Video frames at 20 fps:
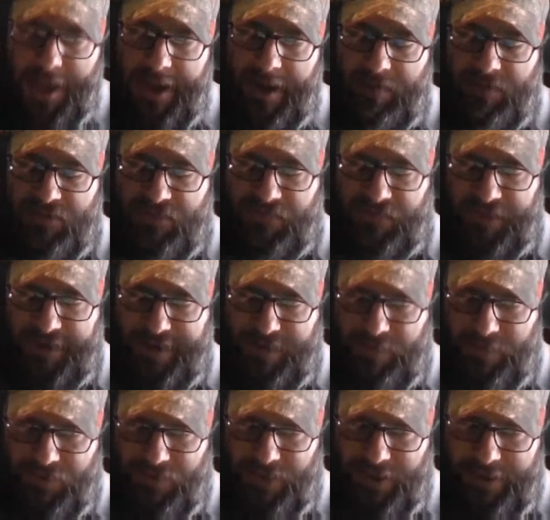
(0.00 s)
I was afraid it
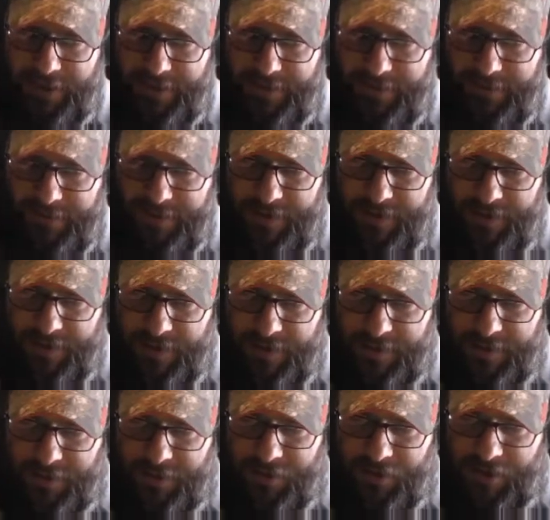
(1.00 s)
was going to,
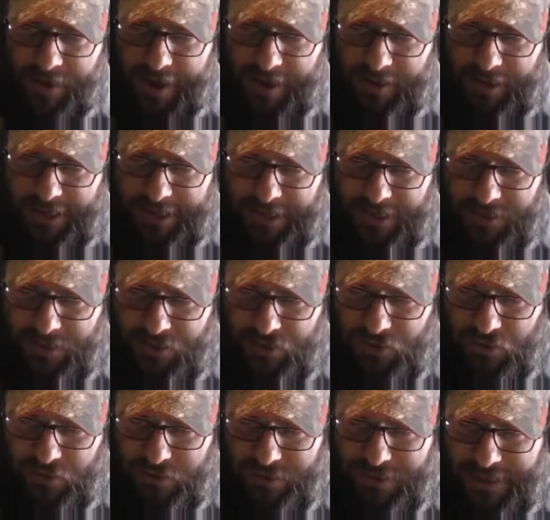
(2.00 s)
you know how like
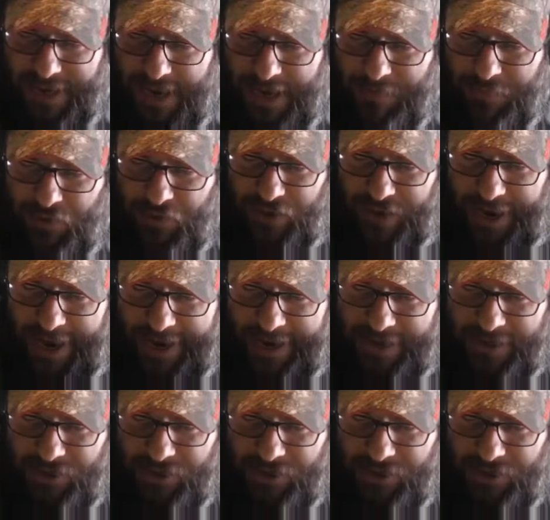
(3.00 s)
certain times you can't